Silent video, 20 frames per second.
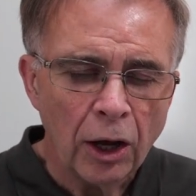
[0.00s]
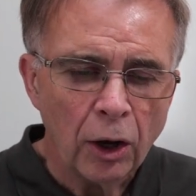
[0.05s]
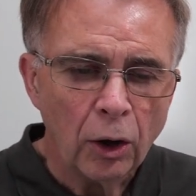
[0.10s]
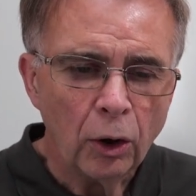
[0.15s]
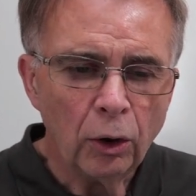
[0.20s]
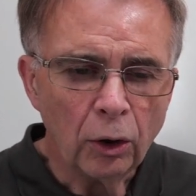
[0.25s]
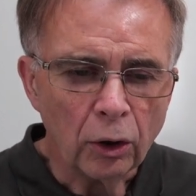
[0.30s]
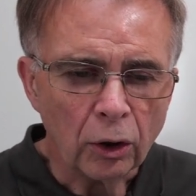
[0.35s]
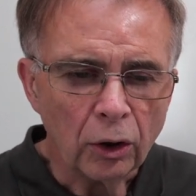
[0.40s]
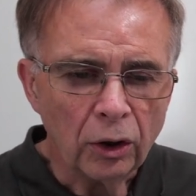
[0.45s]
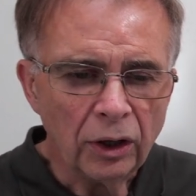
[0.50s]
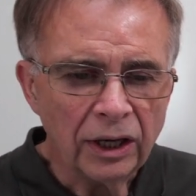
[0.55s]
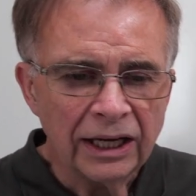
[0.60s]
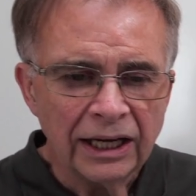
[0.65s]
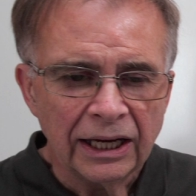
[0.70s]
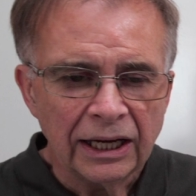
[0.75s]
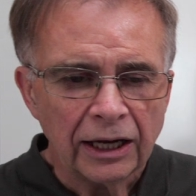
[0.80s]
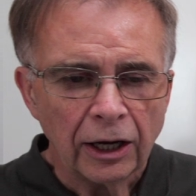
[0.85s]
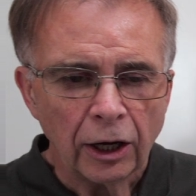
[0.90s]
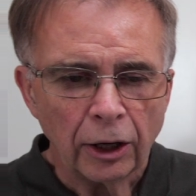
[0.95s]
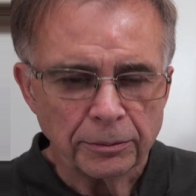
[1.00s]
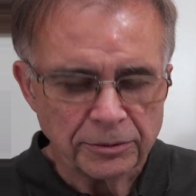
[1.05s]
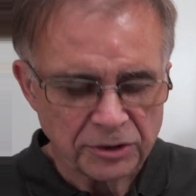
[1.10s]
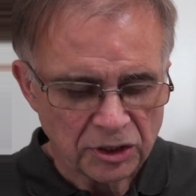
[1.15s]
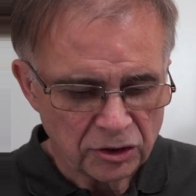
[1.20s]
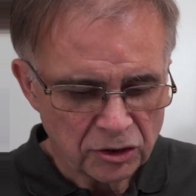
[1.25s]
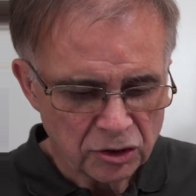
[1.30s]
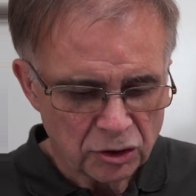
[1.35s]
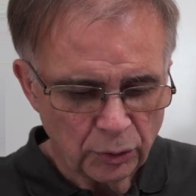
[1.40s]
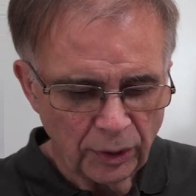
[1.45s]
Or
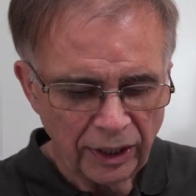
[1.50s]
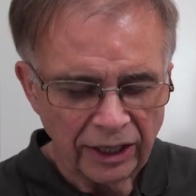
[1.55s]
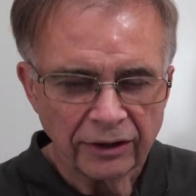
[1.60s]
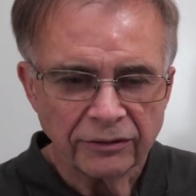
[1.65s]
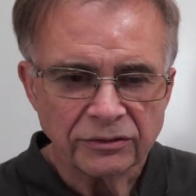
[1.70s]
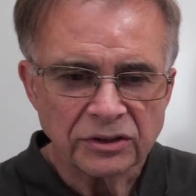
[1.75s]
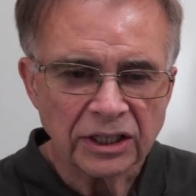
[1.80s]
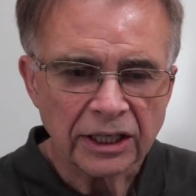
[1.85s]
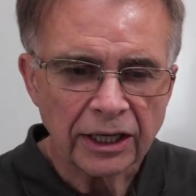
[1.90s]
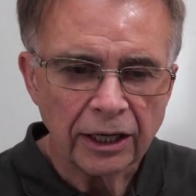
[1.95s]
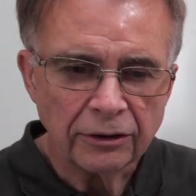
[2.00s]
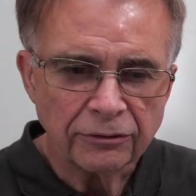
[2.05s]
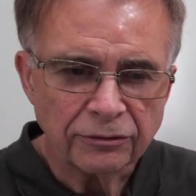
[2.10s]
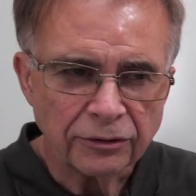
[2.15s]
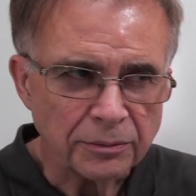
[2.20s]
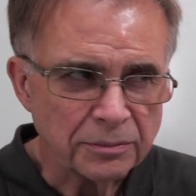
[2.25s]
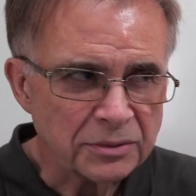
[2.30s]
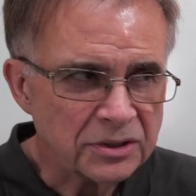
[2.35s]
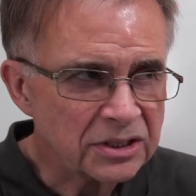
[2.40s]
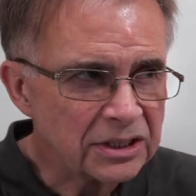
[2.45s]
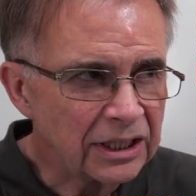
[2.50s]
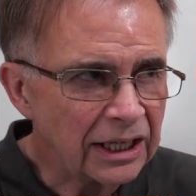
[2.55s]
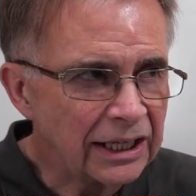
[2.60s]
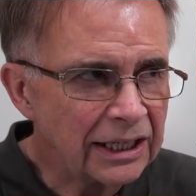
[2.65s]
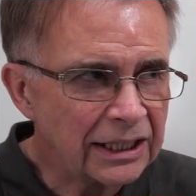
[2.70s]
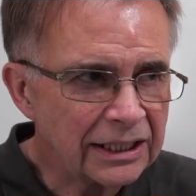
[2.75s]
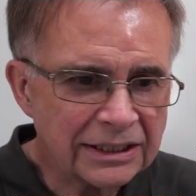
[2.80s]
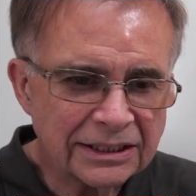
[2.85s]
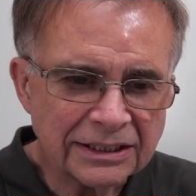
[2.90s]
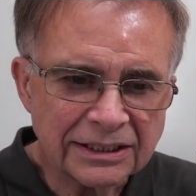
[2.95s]
option 12 to go from
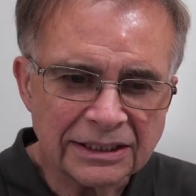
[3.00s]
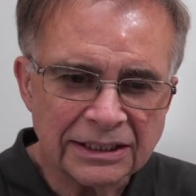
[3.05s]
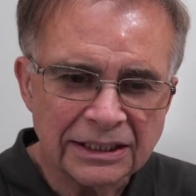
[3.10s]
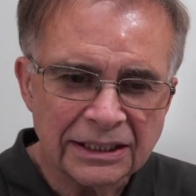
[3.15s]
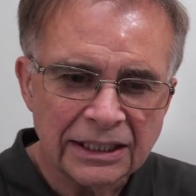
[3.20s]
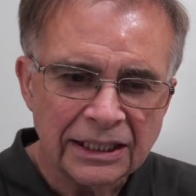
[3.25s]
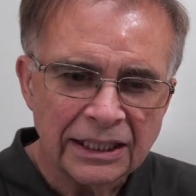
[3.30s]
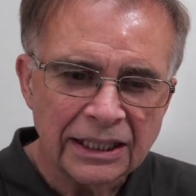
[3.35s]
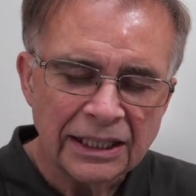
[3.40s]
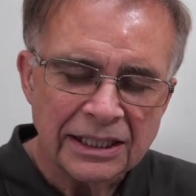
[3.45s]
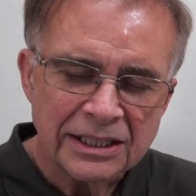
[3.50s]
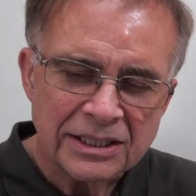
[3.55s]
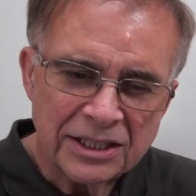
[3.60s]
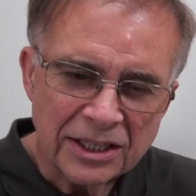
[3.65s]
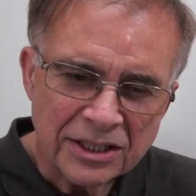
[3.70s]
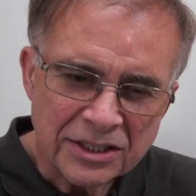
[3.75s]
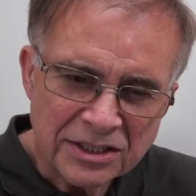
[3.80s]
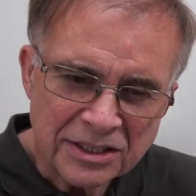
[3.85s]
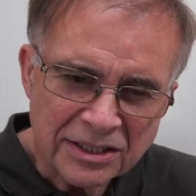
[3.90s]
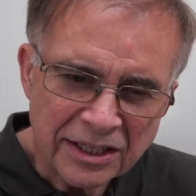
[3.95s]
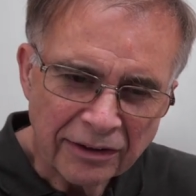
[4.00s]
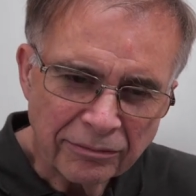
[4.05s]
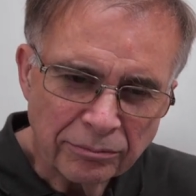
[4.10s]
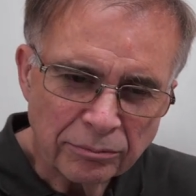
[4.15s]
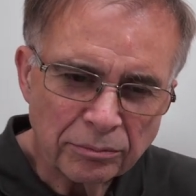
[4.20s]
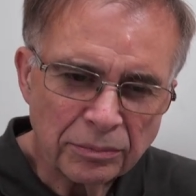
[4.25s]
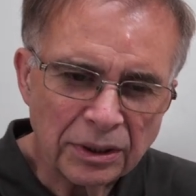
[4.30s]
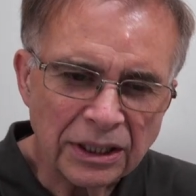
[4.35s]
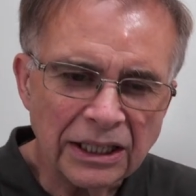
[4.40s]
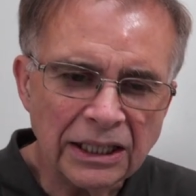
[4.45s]
6 to
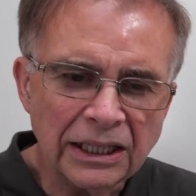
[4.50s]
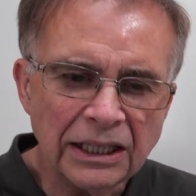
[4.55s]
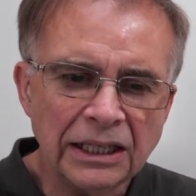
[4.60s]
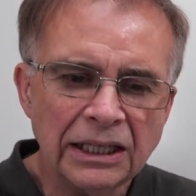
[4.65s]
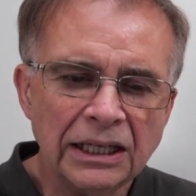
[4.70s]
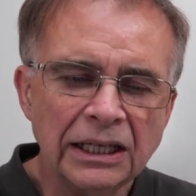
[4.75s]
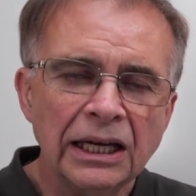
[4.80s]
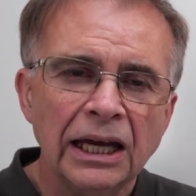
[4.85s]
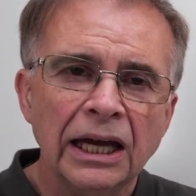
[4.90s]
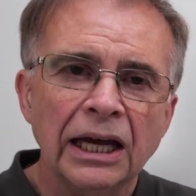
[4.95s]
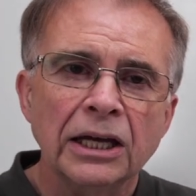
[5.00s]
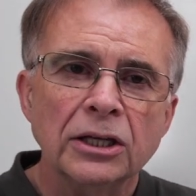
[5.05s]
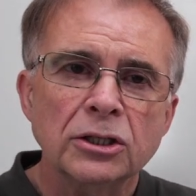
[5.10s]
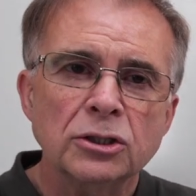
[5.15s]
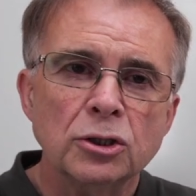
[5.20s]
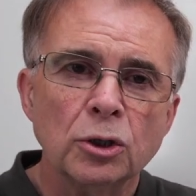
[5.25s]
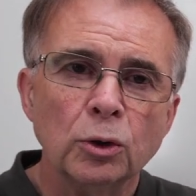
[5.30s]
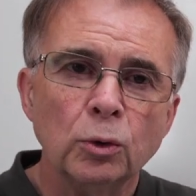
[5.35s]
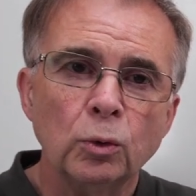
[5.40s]
7B to